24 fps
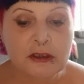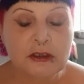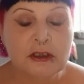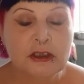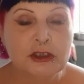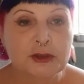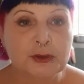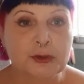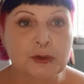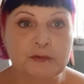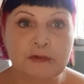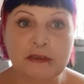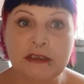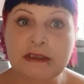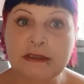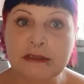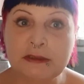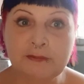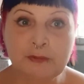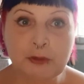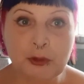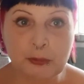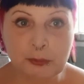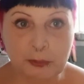So at least
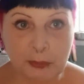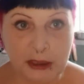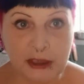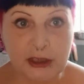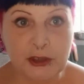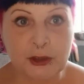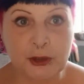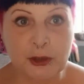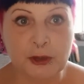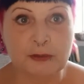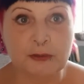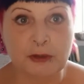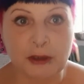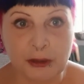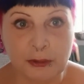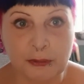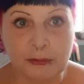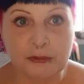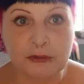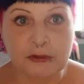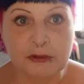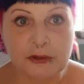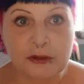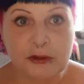if you make your
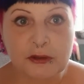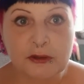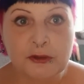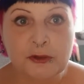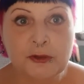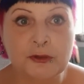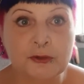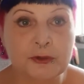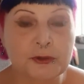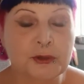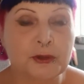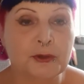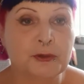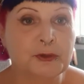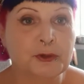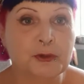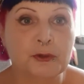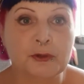own, you know you're